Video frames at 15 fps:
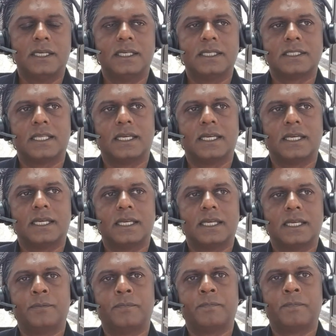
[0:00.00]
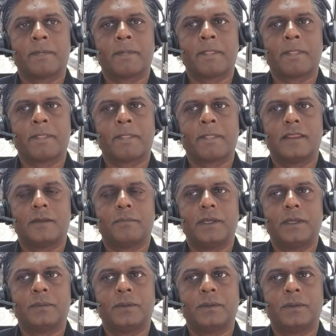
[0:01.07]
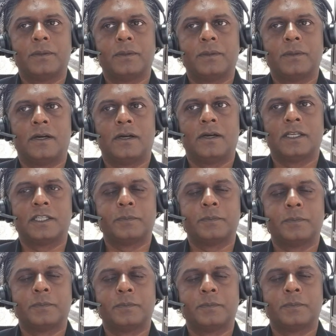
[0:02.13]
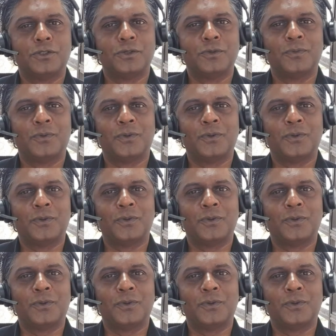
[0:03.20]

is that that people are expected to do more,